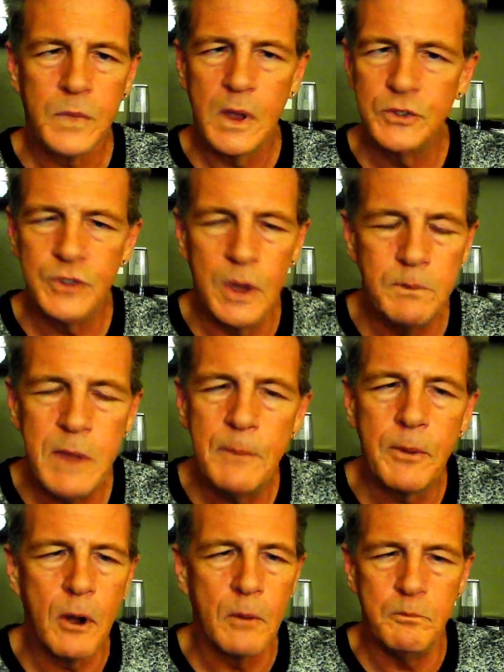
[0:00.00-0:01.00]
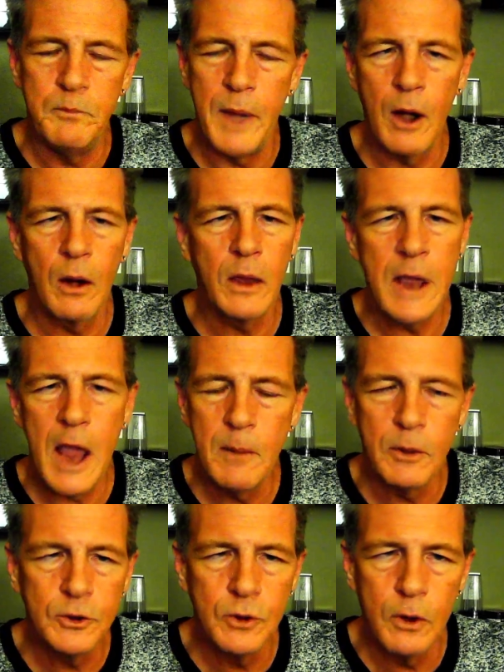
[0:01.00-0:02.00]
Some people are barely
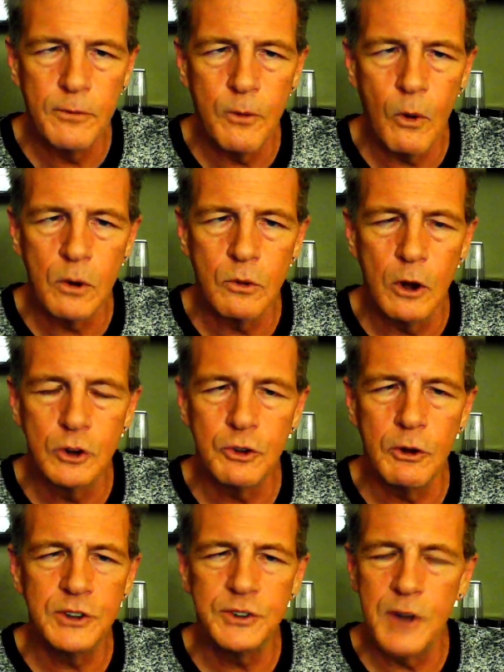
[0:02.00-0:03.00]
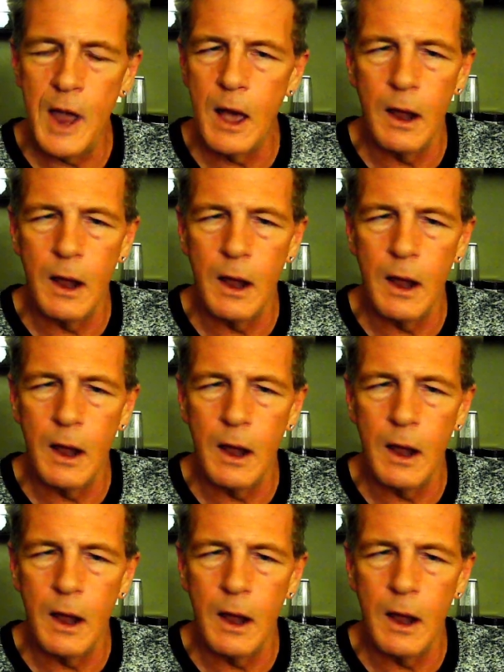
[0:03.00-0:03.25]
able to afford groceries now,